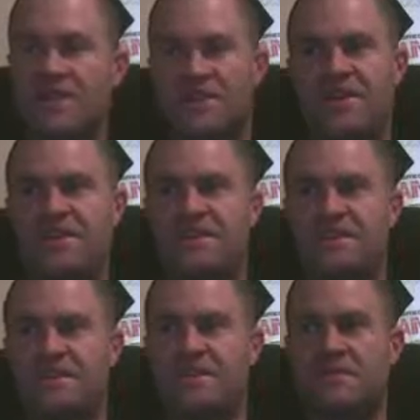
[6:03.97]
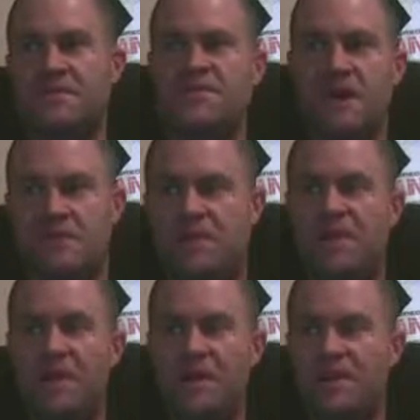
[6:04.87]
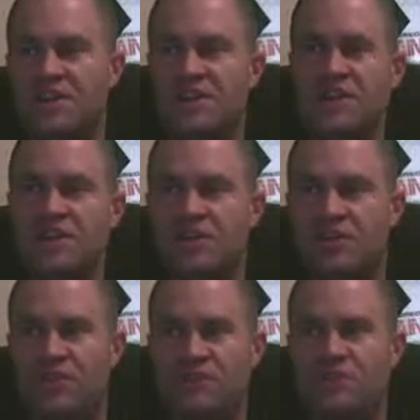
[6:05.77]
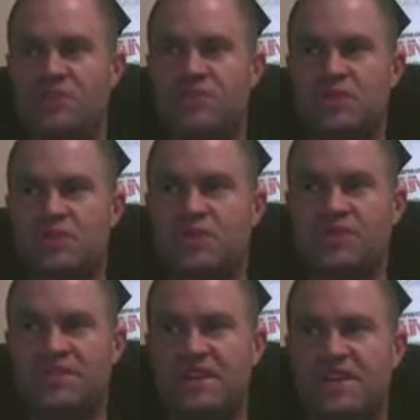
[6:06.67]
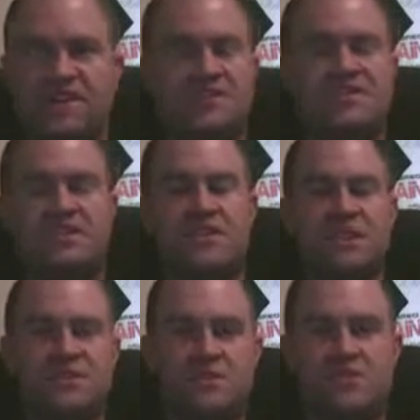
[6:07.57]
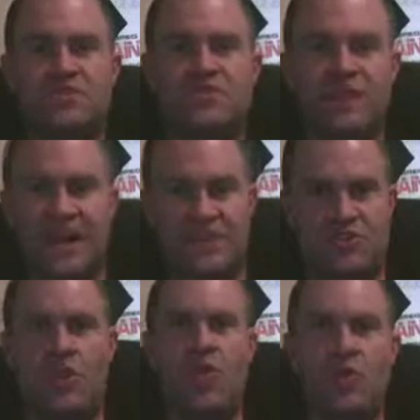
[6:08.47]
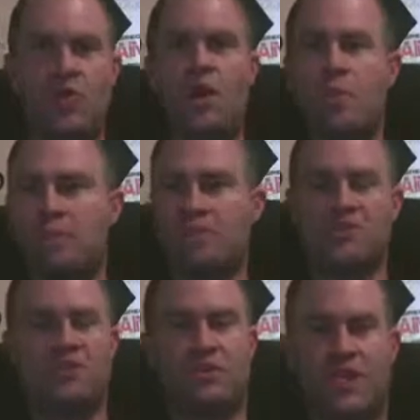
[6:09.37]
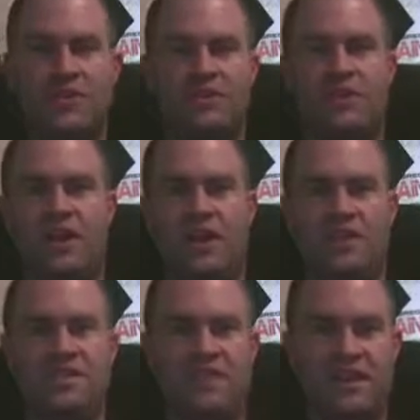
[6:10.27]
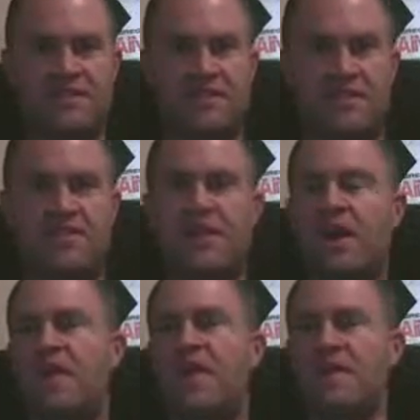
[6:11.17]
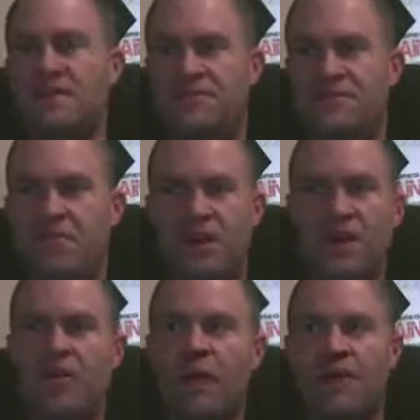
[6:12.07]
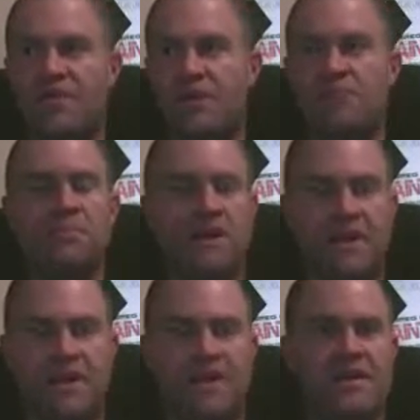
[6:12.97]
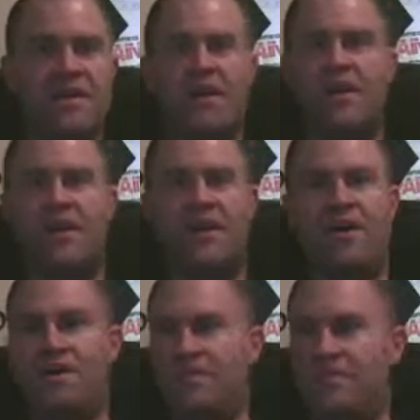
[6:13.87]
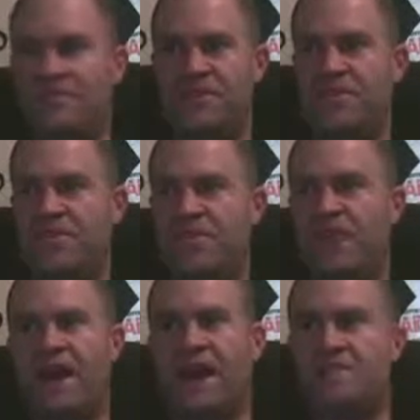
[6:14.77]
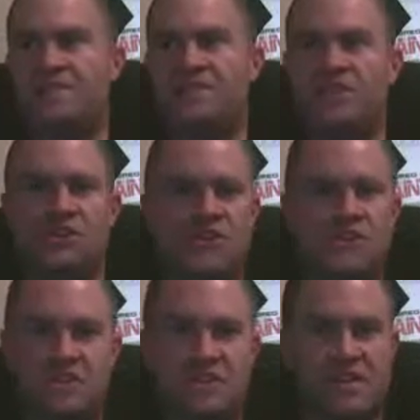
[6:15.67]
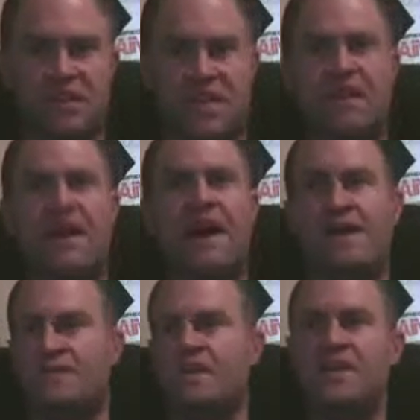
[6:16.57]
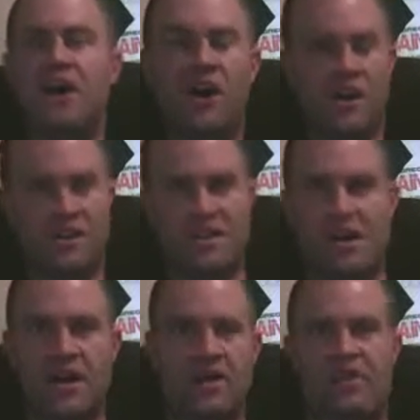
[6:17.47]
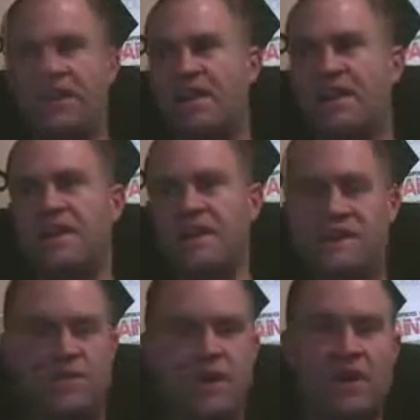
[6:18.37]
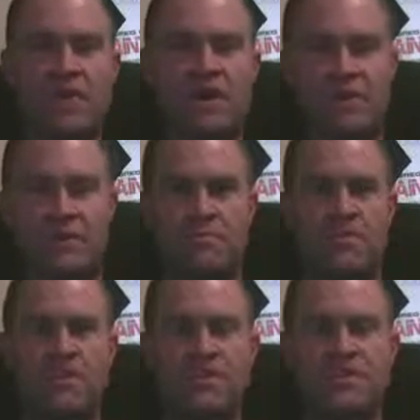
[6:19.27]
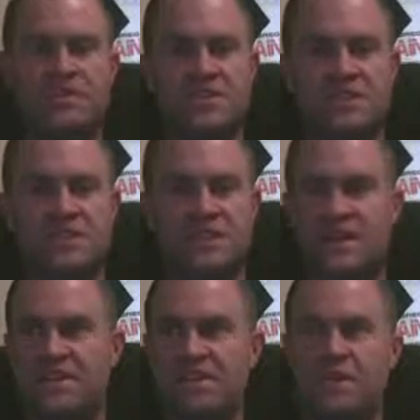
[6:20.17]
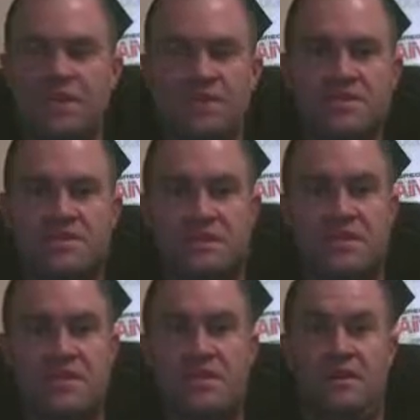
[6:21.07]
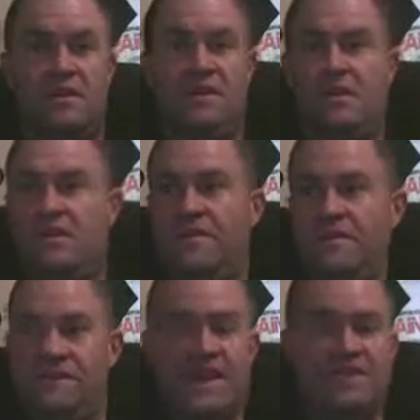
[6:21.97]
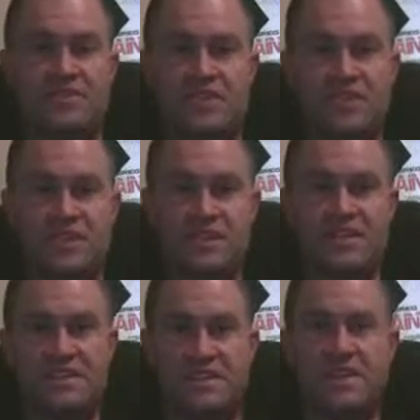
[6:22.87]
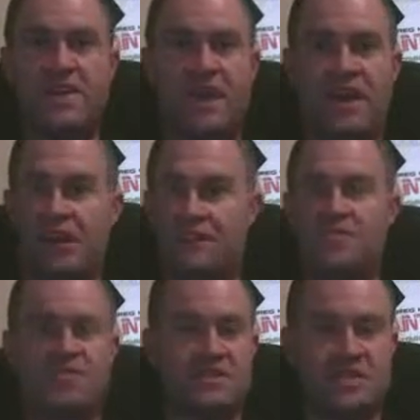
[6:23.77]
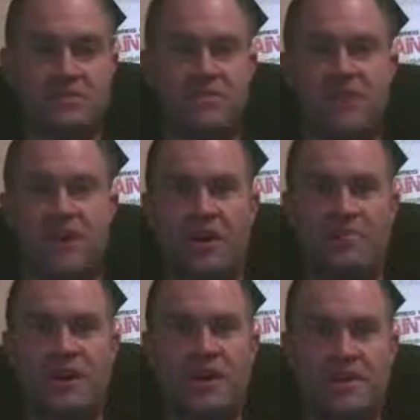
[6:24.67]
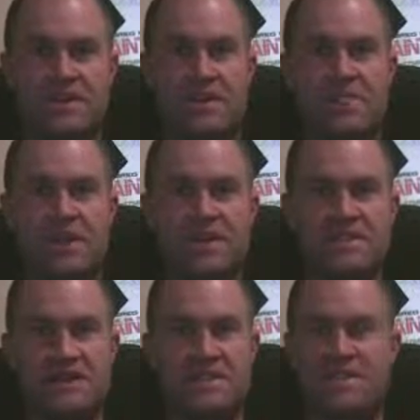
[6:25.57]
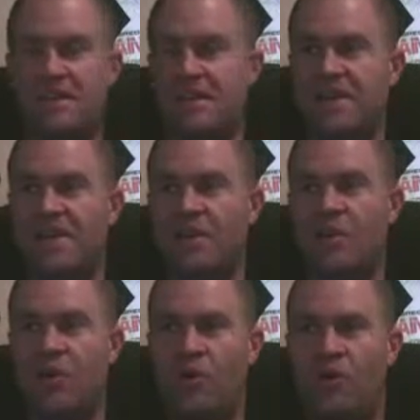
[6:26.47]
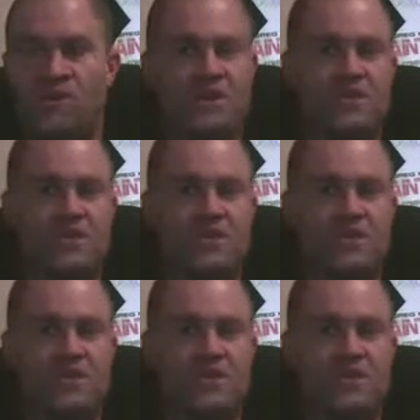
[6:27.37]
of things in paintball that you have to take into consideration when you decide your own personal level of safety, okay? If you want to go out there and play on a field that's, slick like glass, hard as concrete, and you want to go out there in bowling shoes and shorts, that's your decision, okay? If you slip and fall and break something, or a